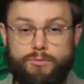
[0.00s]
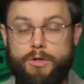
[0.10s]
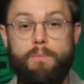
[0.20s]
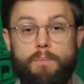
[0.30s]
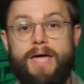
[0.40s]

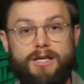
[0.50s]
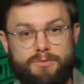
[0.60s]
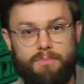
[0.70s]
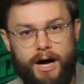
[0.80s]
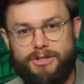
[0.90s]
don't make as
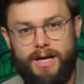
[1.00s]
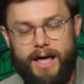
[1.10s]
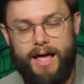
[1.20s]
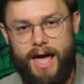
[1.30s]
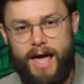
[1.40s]
much
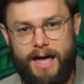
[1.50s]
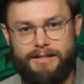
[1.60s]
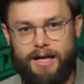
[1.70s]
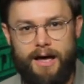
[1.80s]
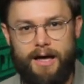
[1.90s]

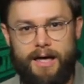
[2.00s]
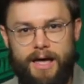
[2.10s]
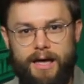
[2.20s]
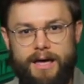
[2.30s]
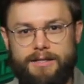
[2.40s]
as uh,
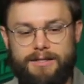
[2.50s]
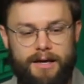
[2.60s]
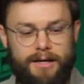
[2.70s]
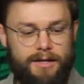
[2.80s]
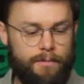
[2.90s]
as
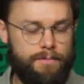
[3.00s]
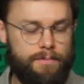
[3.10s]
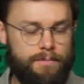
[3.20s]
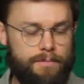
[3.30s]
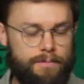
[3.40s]
uh, you know
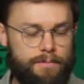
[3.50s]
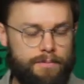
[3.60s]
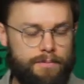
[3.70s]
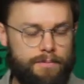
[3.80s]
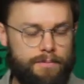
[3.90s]
people
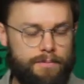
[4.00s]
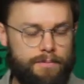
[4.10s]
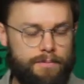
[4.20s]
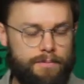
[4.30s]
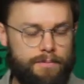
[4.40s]
might make in
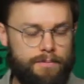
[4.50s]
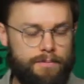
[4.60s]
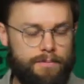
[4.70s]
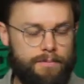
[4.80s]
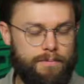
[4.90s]
Los
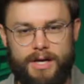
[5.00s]
Angeles